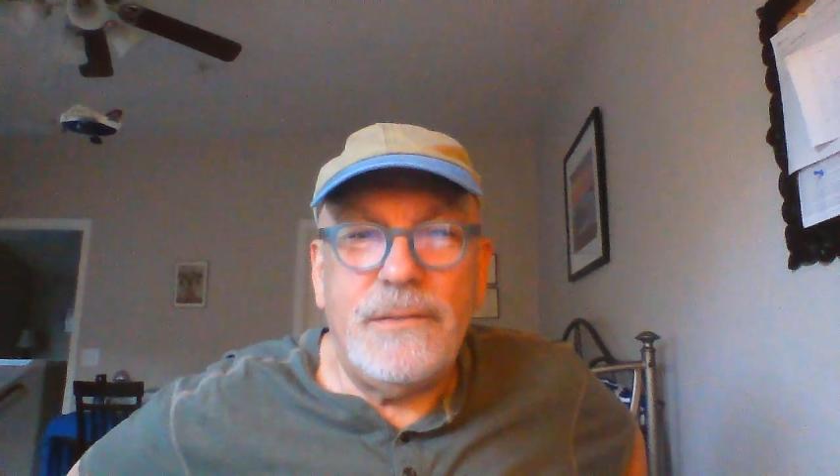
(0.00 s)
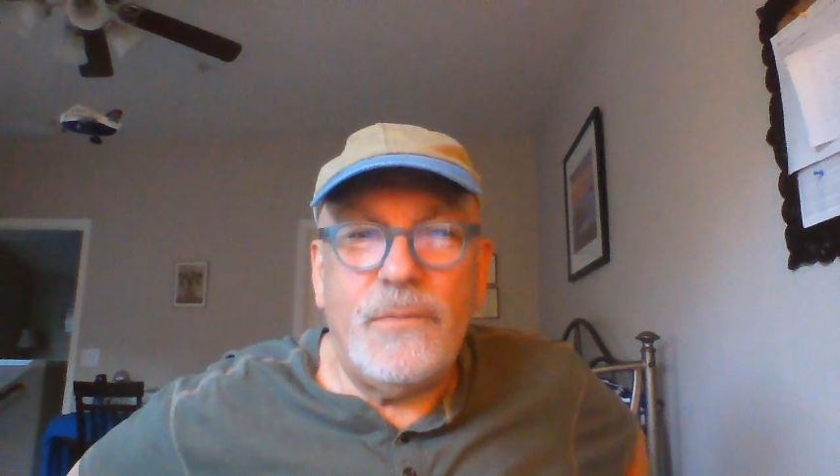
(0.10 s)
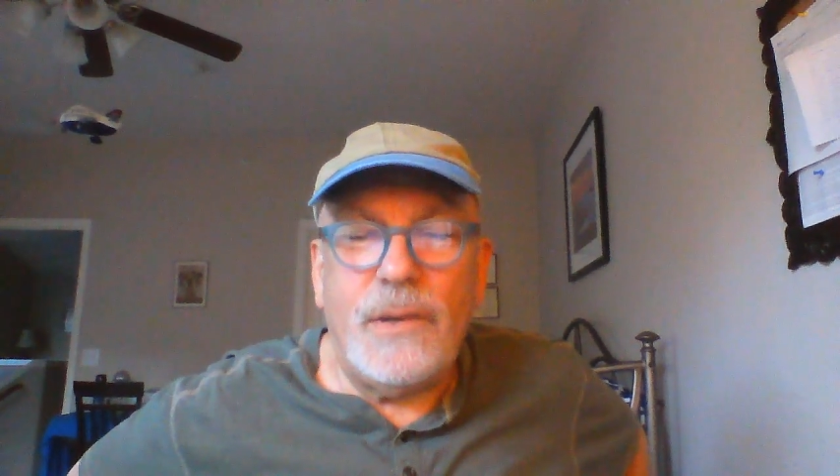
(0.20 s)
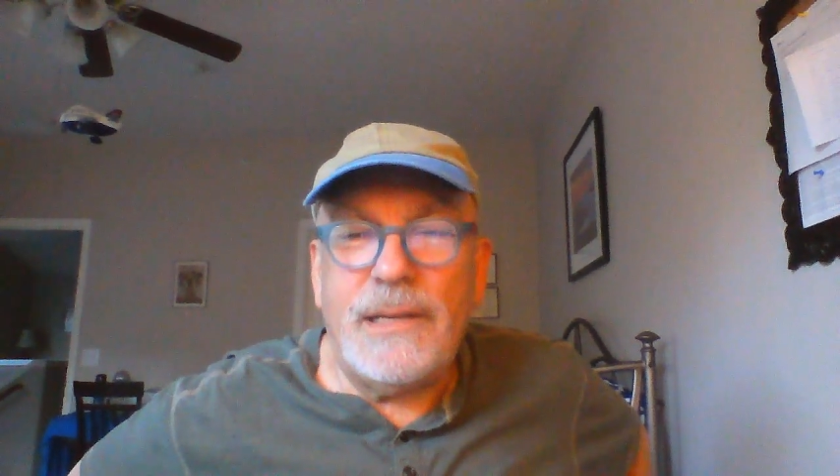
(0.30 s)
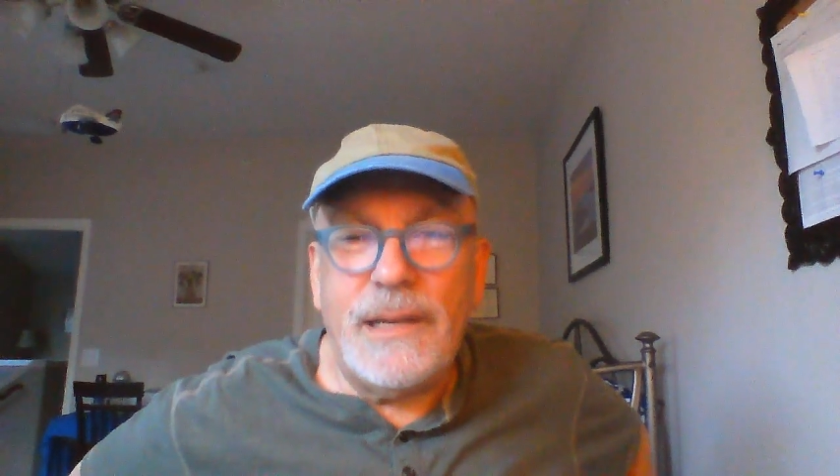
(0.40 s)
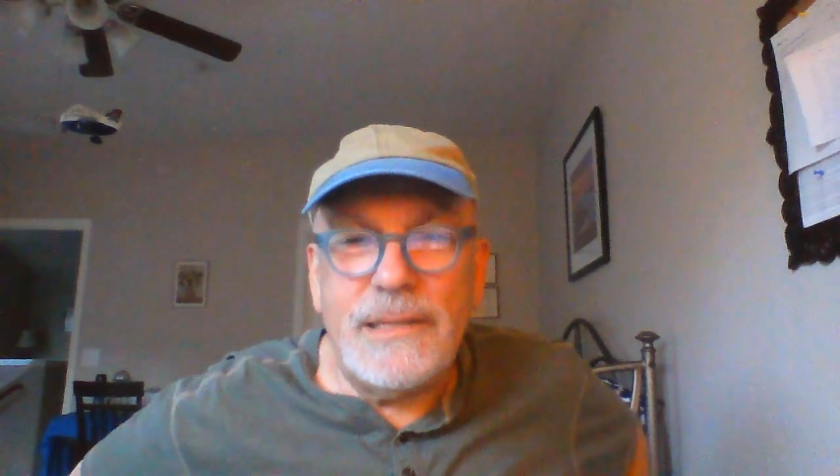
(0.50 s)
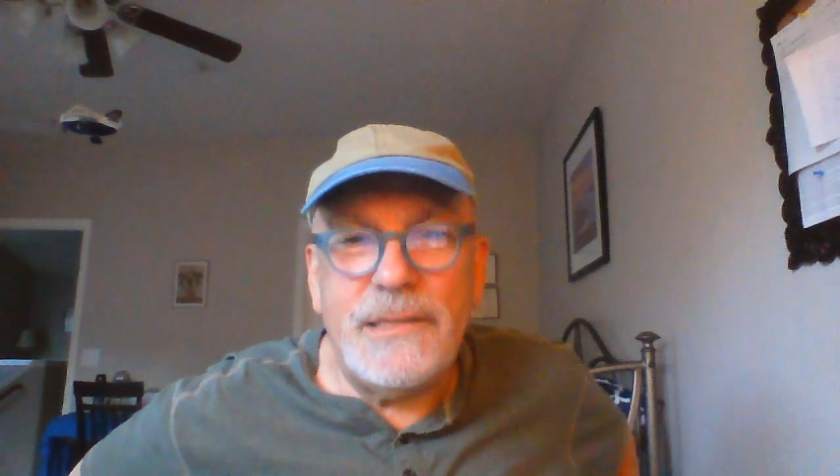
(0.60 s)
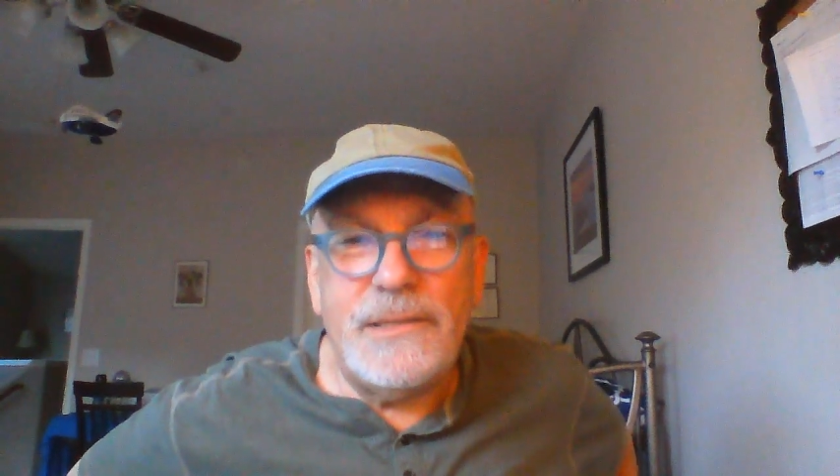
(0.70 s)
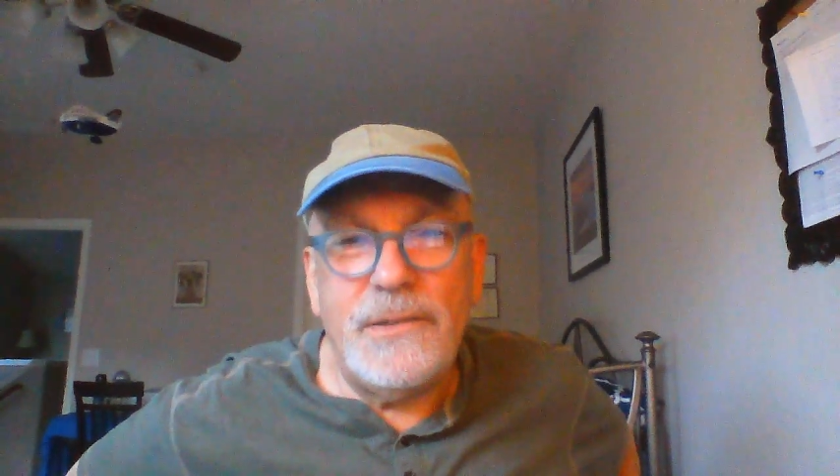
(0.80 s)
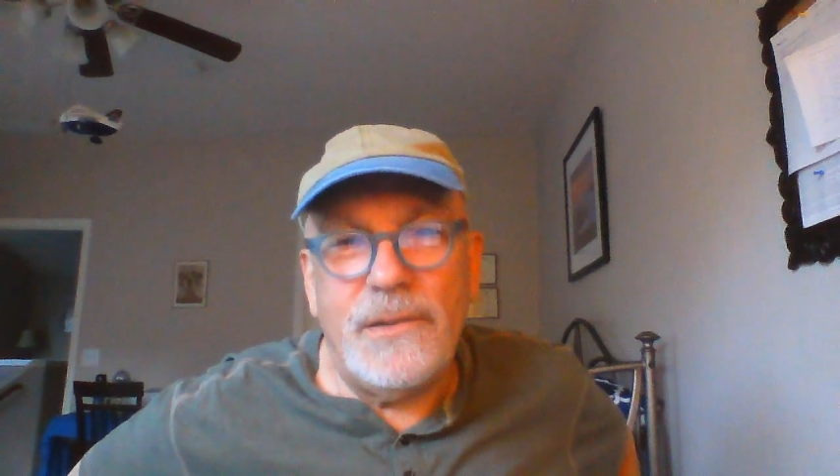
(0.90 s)
what to
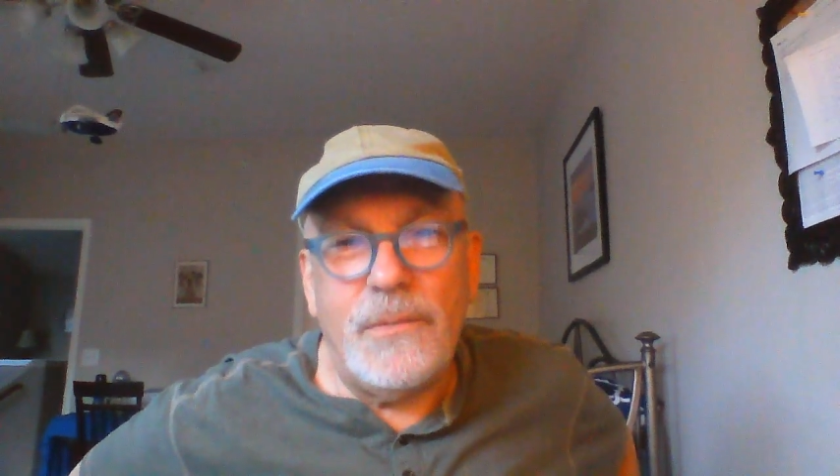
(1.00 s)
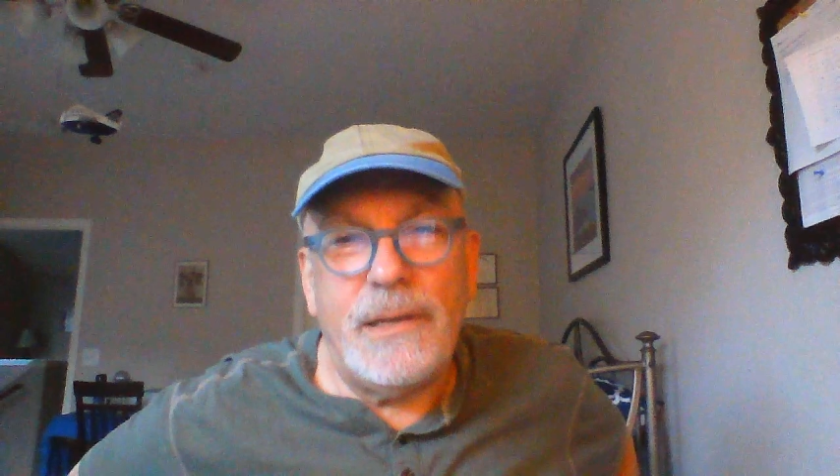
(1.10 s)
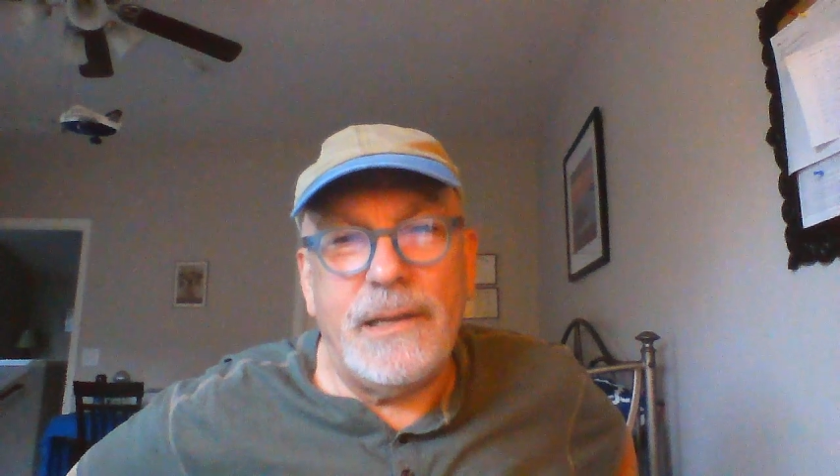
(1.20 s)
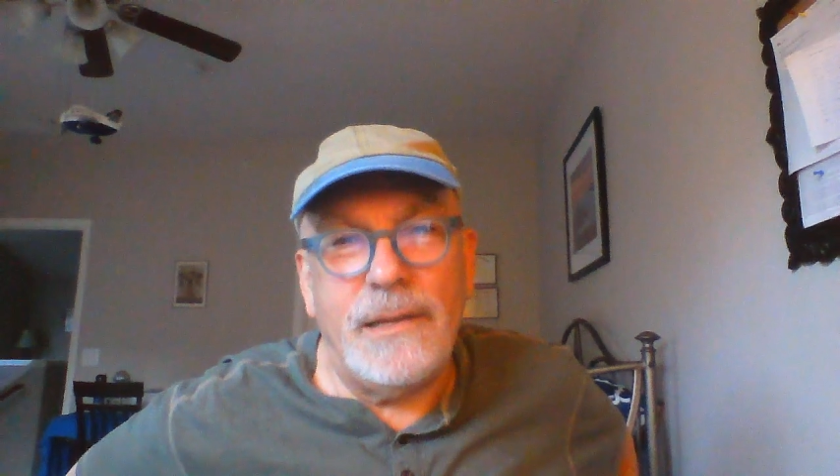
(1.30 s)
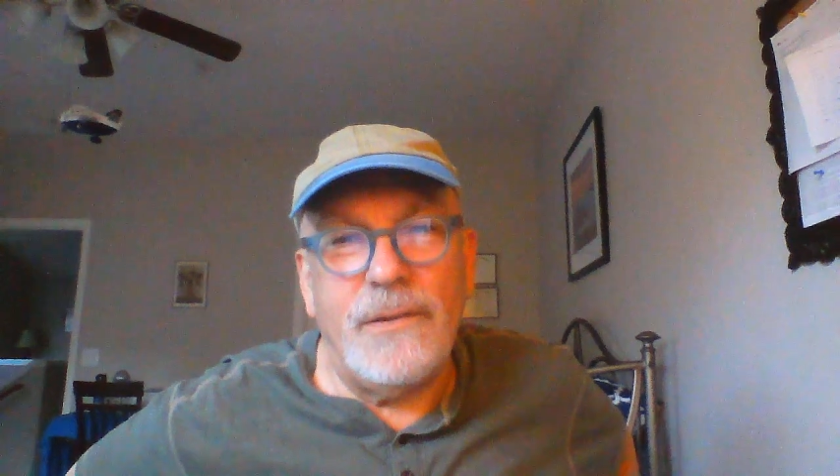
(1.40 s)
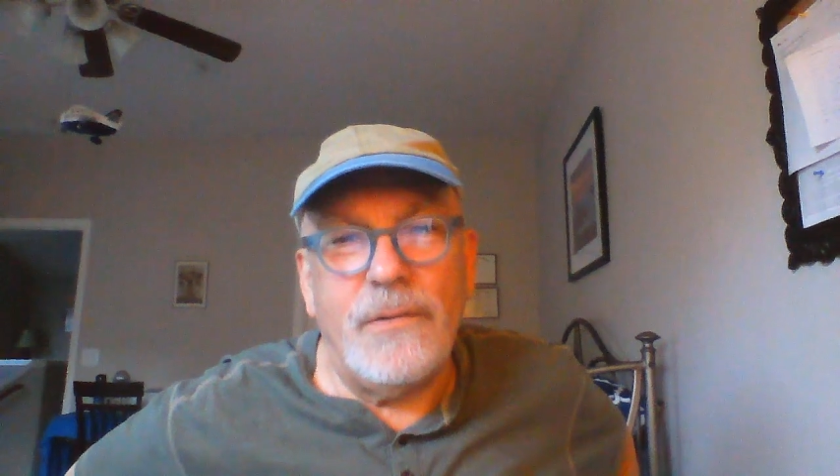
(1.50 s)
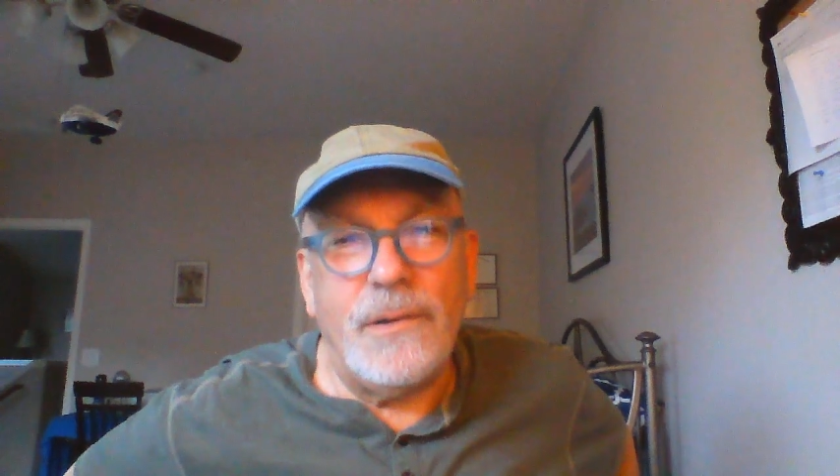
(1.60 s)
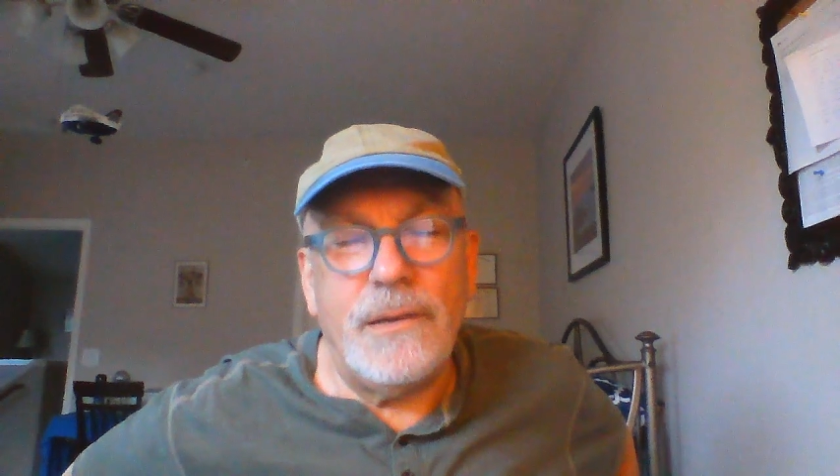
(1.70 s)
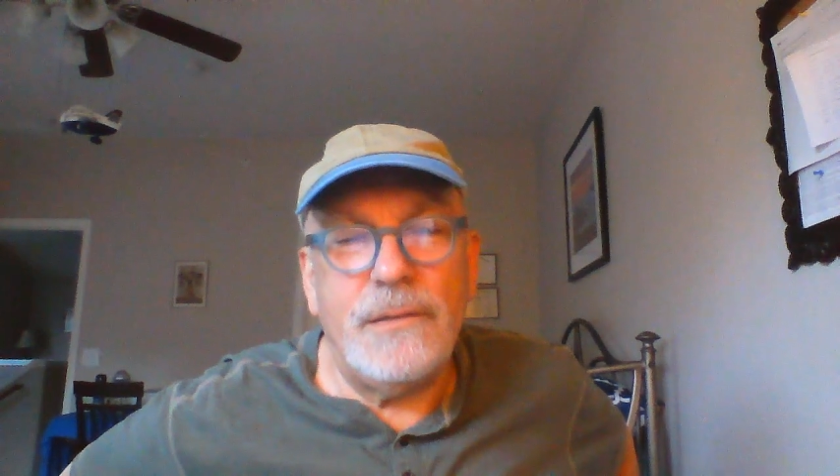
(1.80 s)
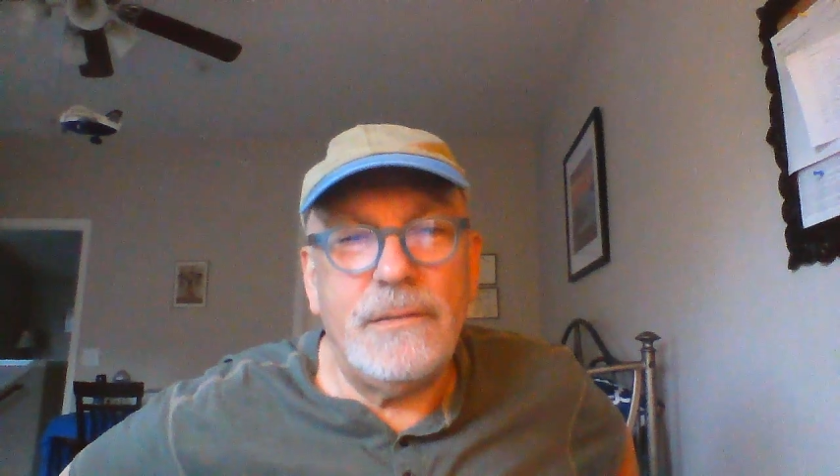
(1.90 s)
listen to and what to
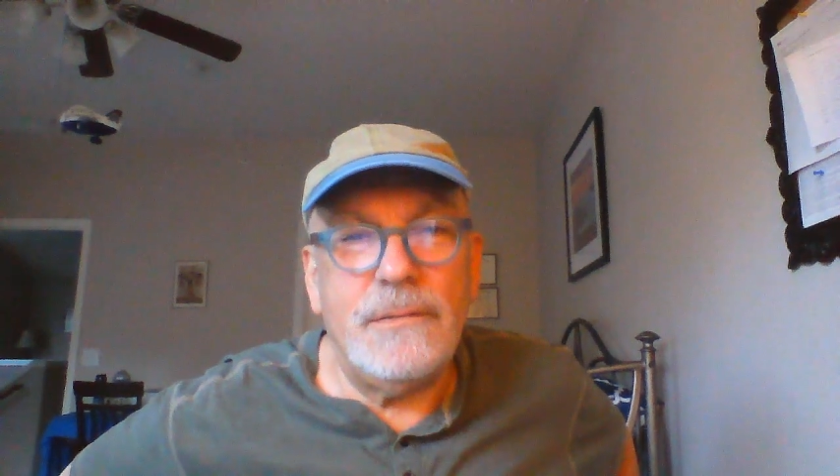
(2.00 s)
ignore.